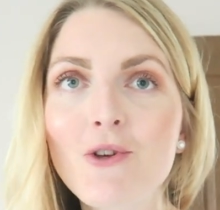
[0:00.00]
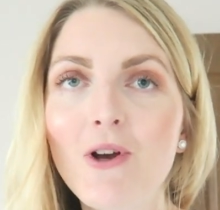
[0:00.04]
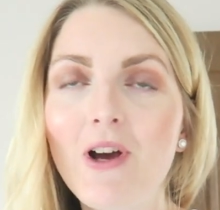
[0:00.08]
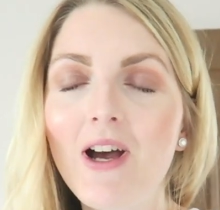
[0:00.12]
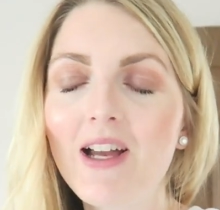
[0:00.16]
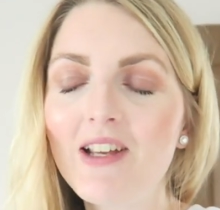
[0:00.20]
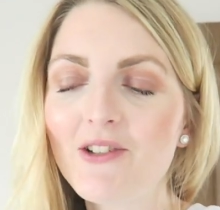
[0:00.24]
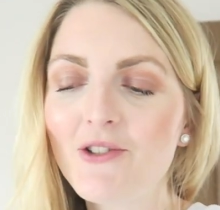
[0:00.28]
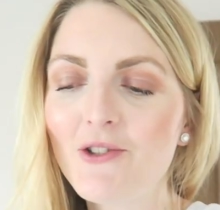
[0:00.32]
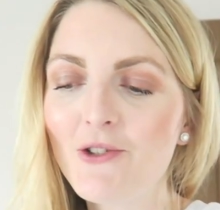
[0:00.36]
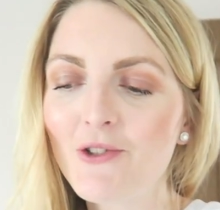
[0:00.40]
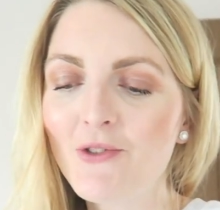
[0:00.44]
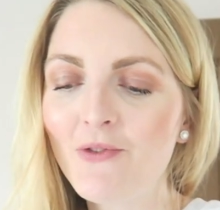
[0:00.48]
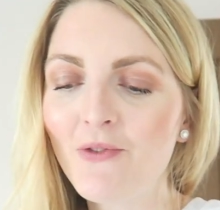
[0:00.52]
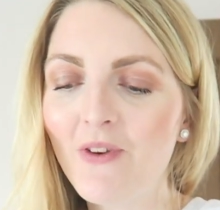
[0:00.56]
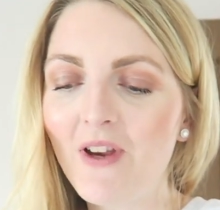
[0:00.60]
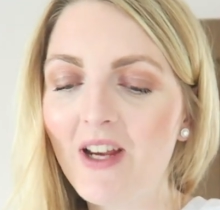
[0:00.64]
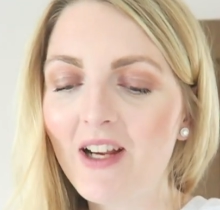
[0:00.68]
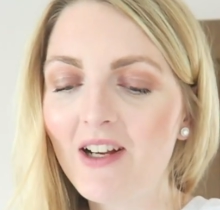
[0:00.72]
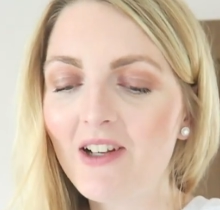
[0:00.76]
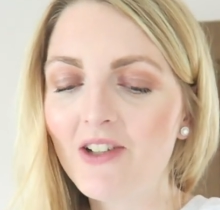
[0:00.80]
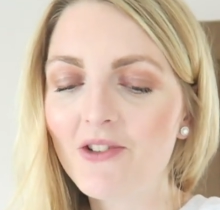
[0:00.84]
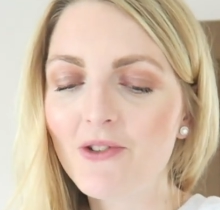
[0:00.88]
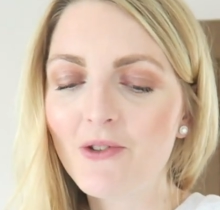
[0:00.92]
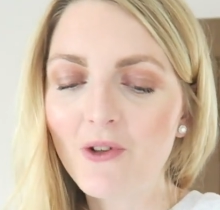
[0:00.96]
So I just
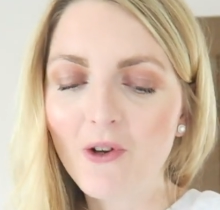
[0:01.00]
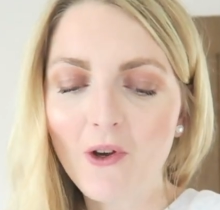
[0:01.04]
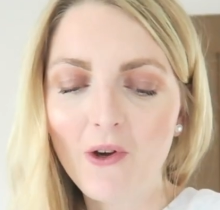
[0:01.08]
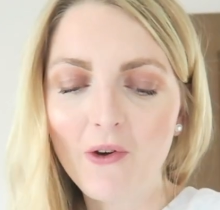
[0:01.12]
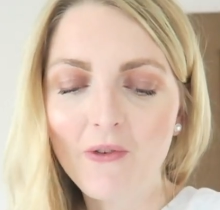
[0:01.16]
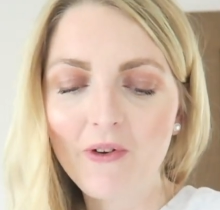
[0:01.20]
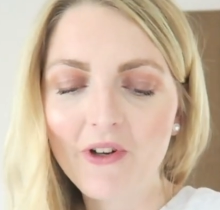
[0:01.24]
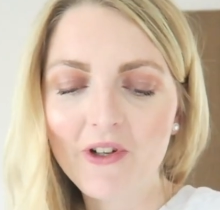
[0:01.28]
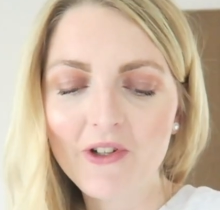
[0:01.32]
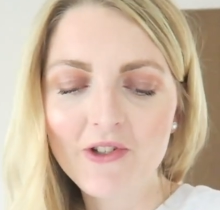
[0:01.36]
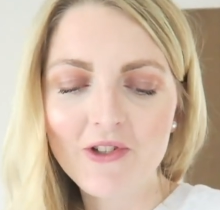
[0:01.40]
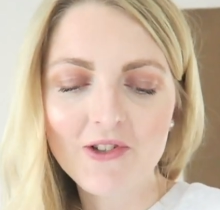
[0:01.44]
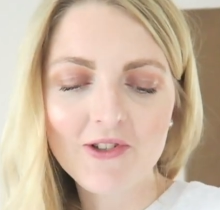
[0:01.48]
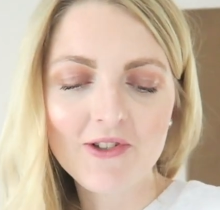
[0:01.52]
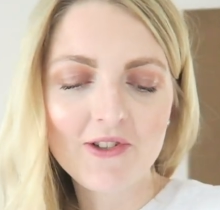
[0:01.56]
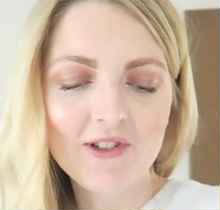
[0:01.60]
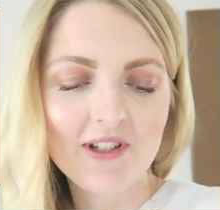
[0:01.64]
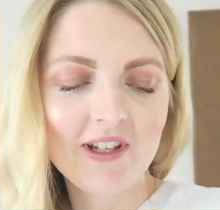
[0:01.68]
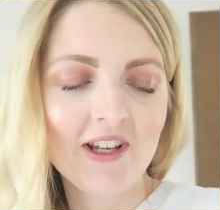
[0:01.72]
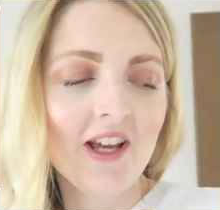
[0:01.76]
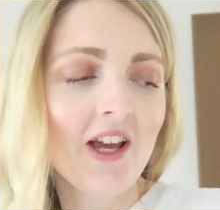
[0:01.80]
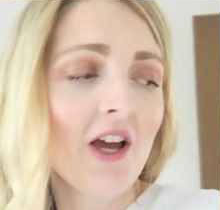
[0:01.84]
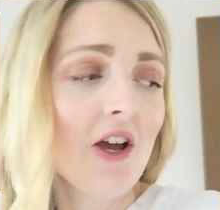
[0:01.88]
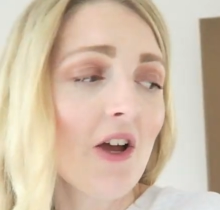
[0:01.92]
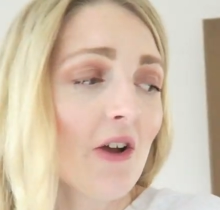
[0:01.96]
figured, you know, we're just
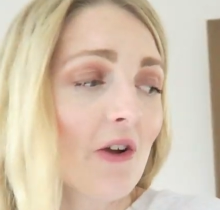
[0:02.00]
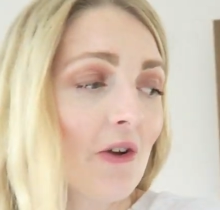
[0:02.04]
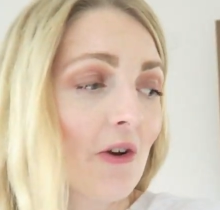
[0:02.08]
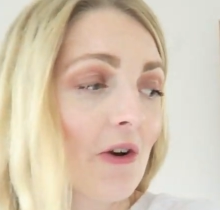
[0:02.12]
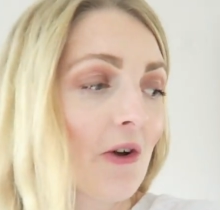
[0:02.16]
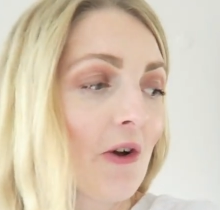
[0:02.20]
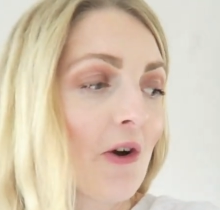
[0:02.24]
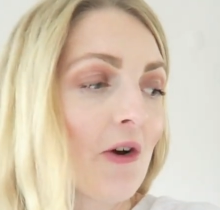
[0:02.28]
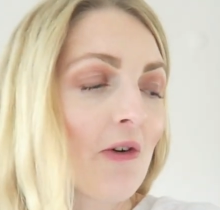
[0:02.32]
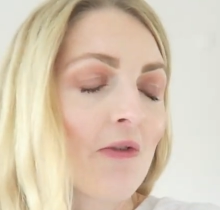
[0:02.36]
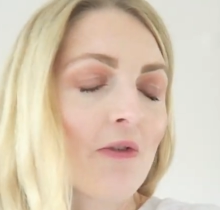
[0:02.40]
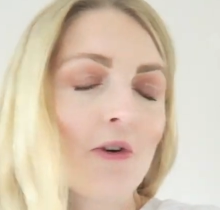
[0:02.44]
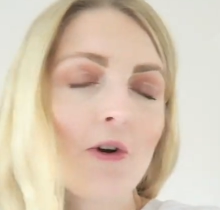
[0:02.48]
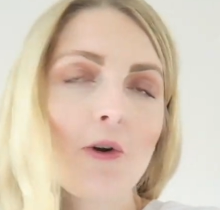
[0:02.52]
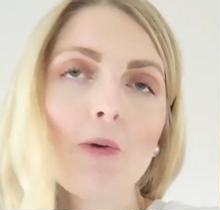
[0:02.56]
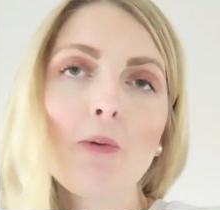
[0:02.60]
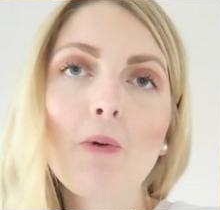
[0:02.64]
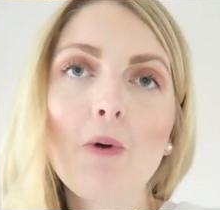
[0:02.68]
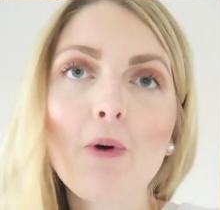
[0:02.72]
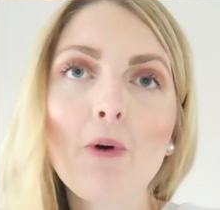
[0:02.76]
gonna go for a